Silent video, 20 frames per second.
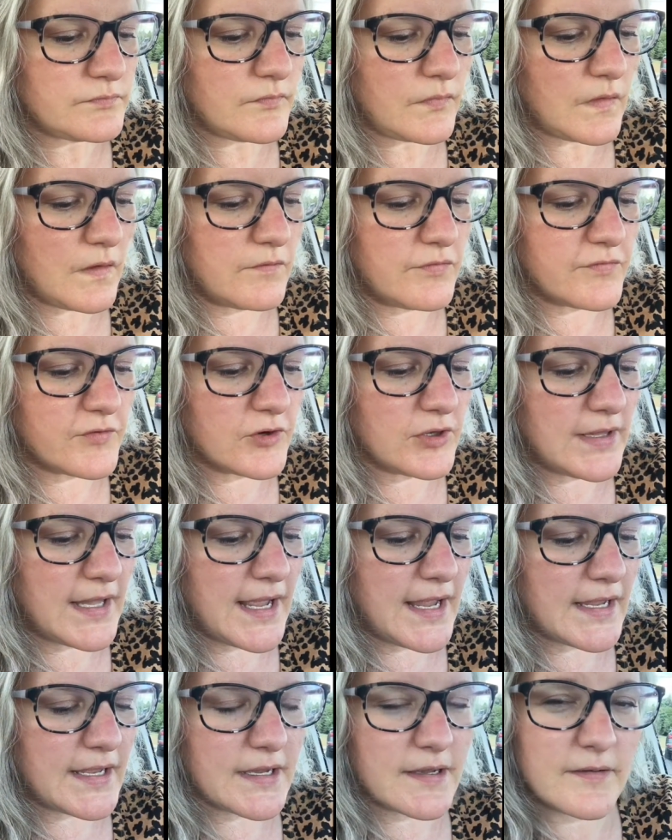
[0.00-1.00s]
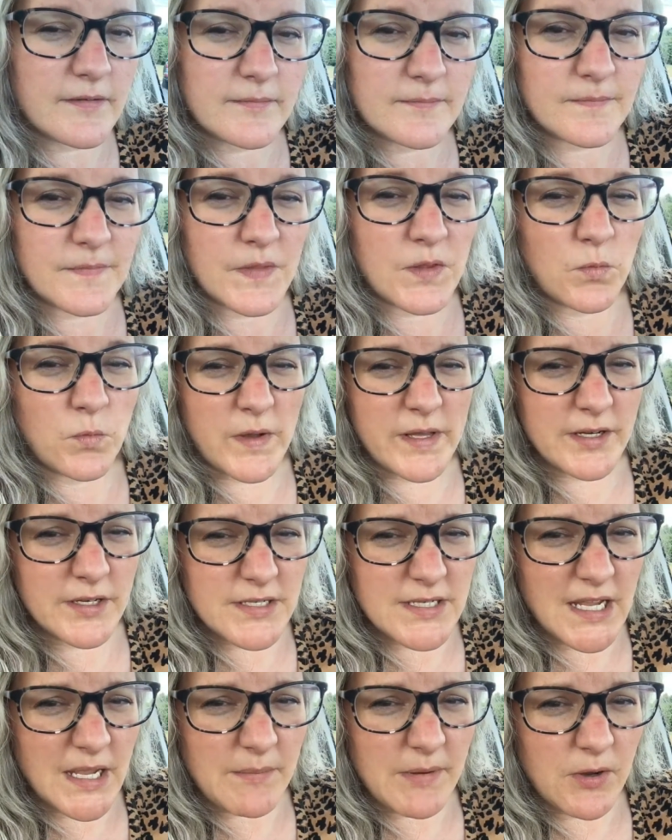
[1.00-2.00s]
for like the winter
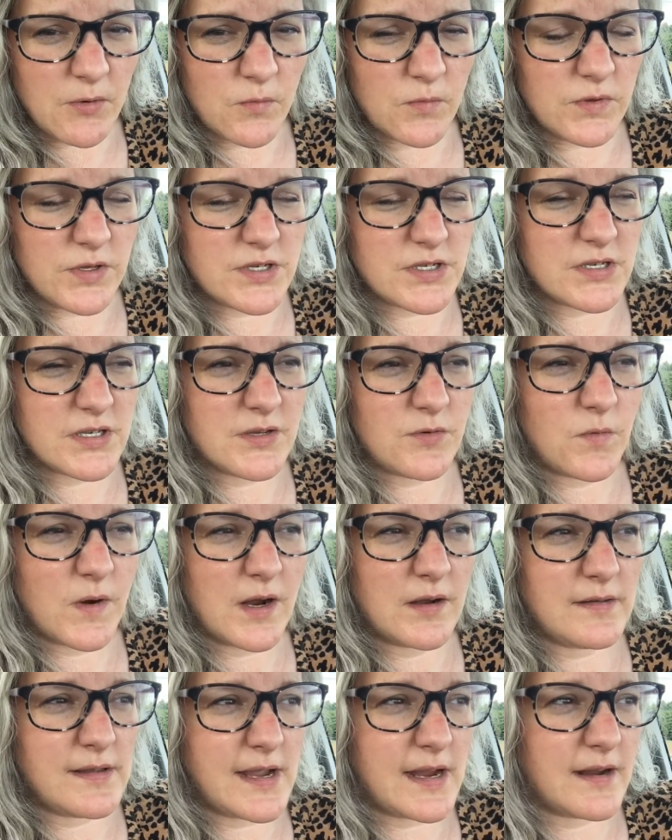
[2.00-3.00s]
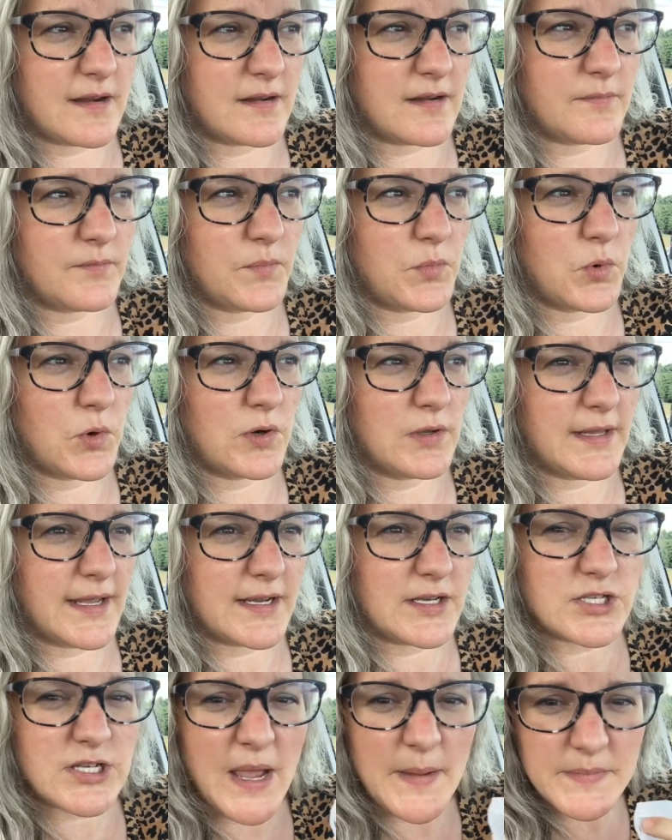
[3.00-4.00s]
time. I usually wear like more
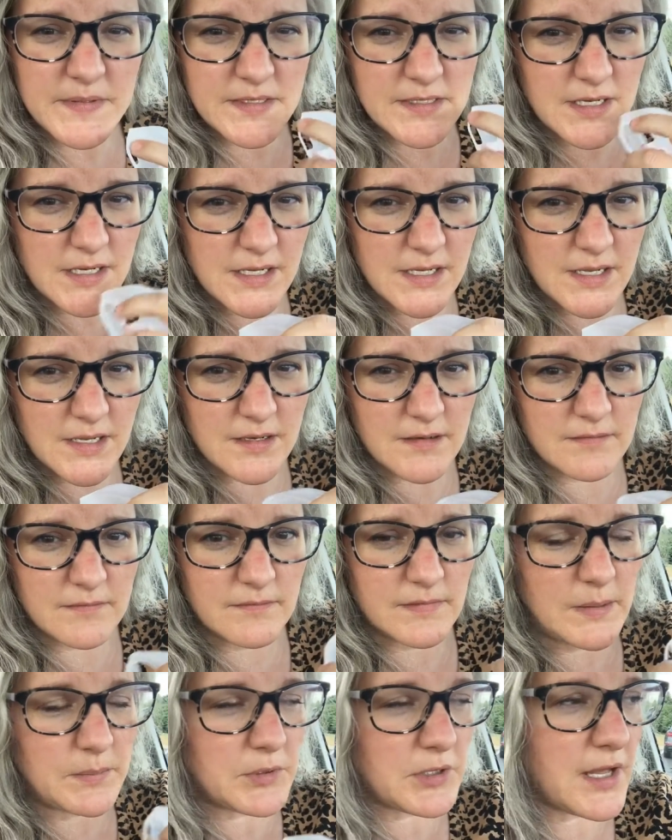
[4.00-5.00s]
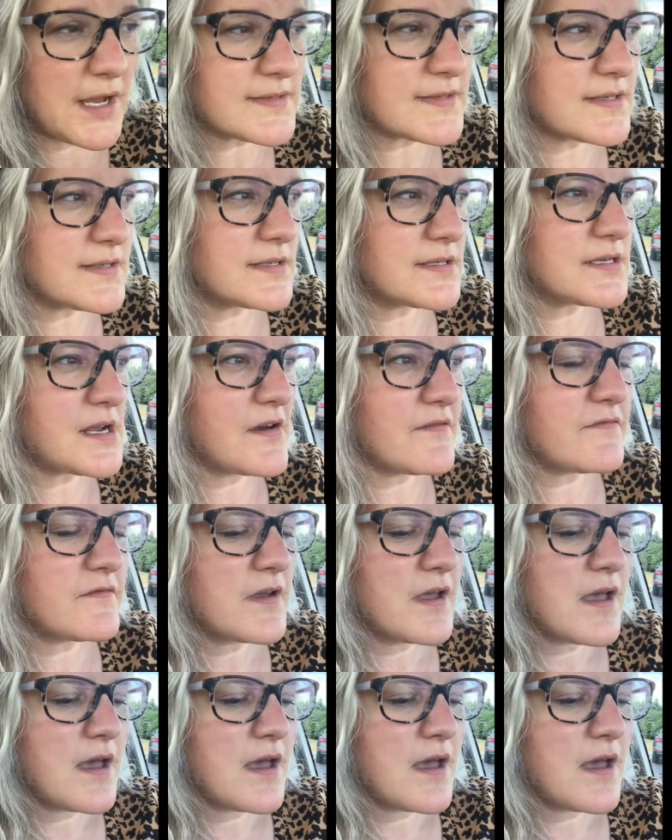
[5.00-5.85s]
like chapstick and lip gloss and stuff.